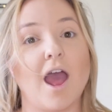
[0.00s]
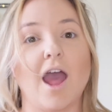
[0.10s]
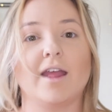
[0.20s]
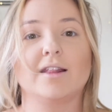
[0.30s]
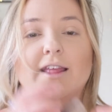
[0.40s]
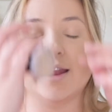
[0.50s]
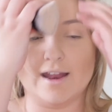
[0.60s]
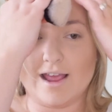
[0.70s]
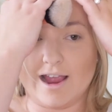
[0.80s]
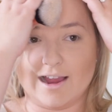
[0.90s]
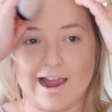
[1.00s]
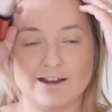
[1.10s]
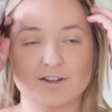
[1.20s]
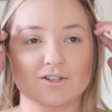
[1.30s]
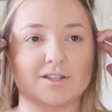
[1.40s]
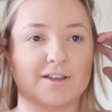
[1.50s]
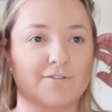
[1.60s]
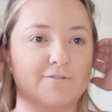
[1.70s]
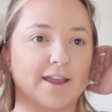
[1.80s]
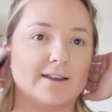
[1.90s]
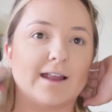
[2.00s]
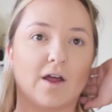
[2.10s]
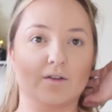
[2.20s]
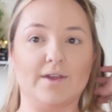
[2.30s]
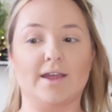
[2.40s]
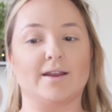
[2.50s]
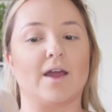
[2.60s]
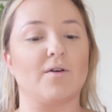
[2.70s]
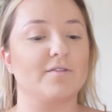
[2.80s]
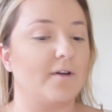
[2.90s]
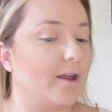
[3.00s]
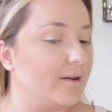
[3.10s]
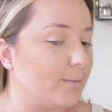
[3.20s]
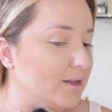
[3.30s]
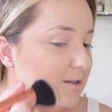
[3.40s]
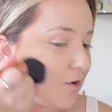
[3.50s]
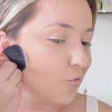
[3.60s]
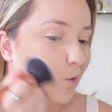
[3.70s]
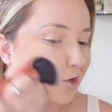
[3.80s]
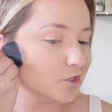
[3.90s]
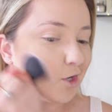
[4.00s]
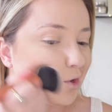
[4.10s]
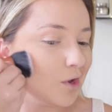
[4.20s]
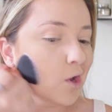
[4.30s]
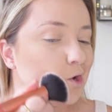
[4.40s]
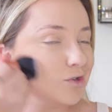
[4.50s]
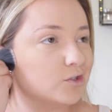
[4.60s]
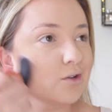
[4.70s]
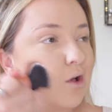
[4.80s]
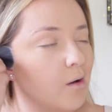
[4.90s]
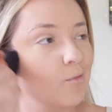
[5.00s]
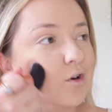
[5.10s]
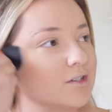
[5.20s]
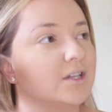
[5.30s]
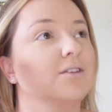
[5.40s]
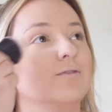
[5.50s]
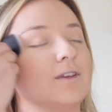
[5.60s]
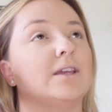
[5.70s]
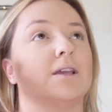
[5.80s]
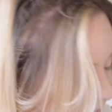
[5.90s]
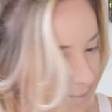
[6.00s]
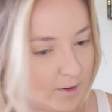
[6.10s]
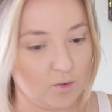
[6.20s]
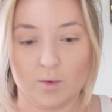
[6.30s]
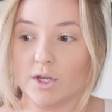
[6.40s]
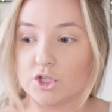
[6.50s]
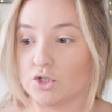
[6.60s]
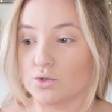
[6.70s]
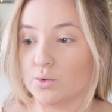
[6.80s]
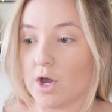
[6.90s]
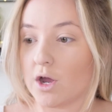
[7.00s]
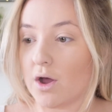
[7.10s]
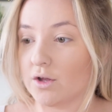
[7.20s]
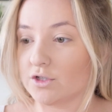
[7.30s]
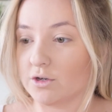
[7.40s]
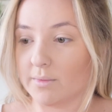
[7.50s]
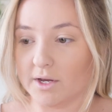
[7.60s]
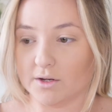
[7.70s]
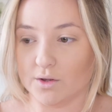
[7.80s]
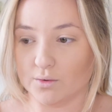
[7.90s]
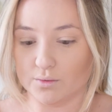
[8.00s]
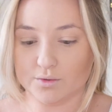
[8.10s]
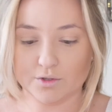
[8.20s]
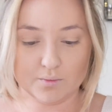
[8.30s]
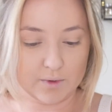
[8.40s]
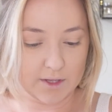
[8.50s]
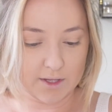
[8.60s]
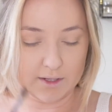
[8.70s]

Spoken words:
and then I kind of just like faded out of it, and now I find myself watching just a lot more TV. I'm going to contour my nose with a